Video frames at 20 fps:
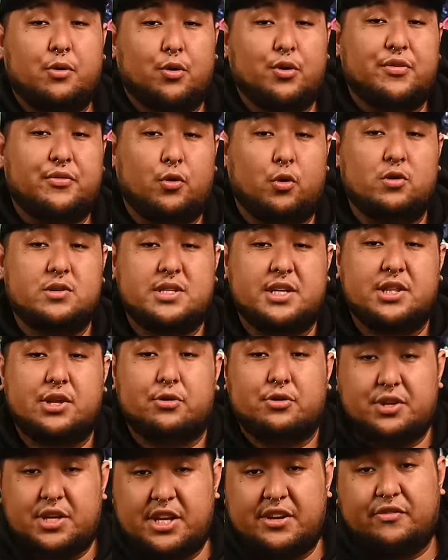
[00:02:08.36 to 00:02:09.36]
both phones in
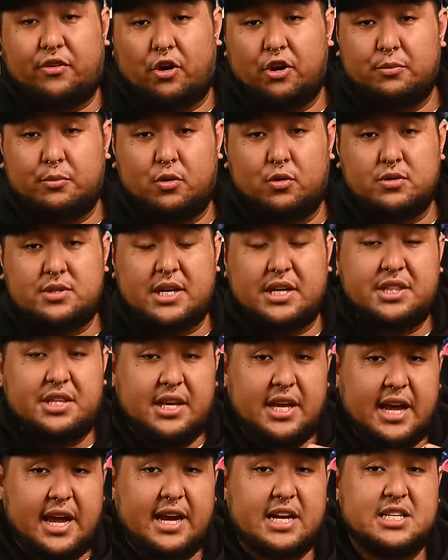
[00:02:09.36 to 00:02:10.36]
their default modes and
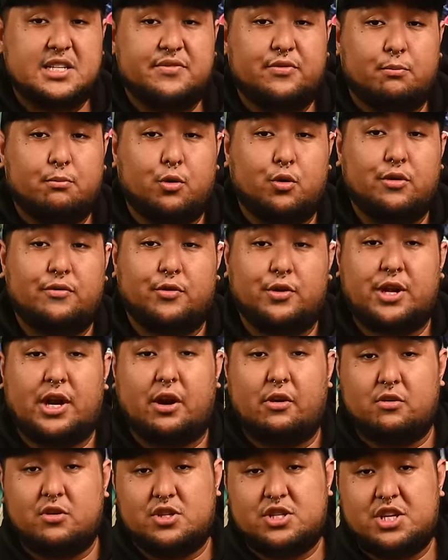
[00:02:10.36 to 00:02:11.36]
the X mode for the
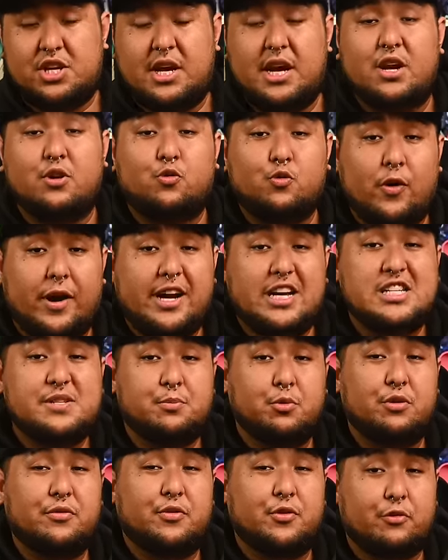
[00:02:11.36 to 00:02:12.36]
ROG and Rise
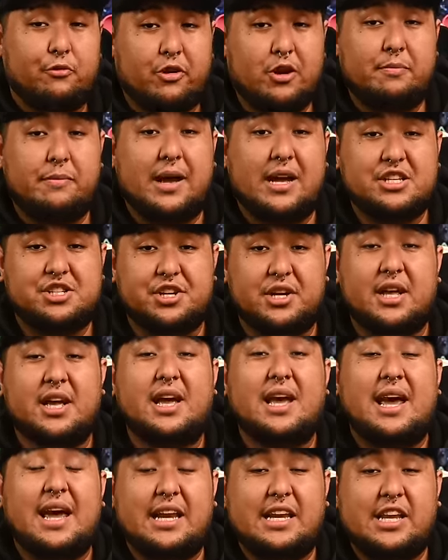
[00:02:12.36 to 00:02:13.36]
mode for the Red Magic,
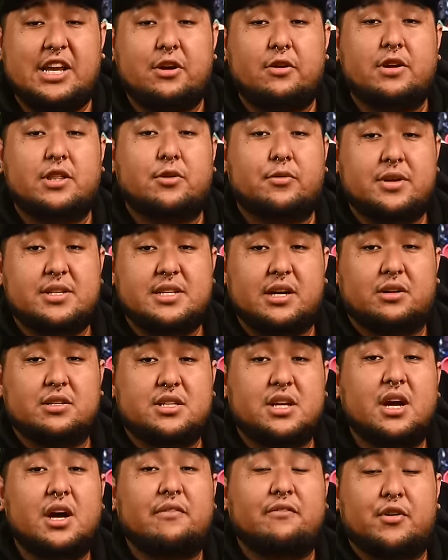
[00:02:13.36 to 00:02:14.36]
and here are the
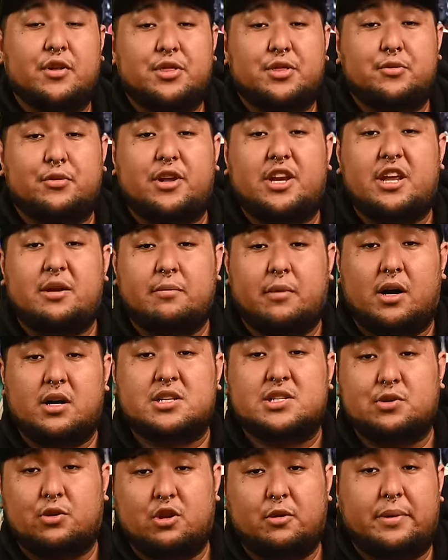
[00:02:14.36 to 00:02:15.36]
results for
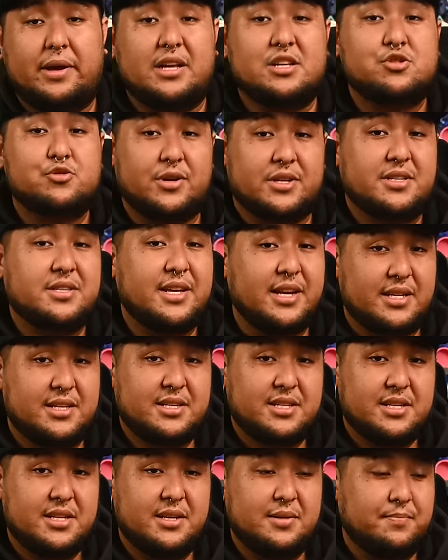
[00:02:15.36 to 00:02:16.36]
3DMark Solar Bay stress tests.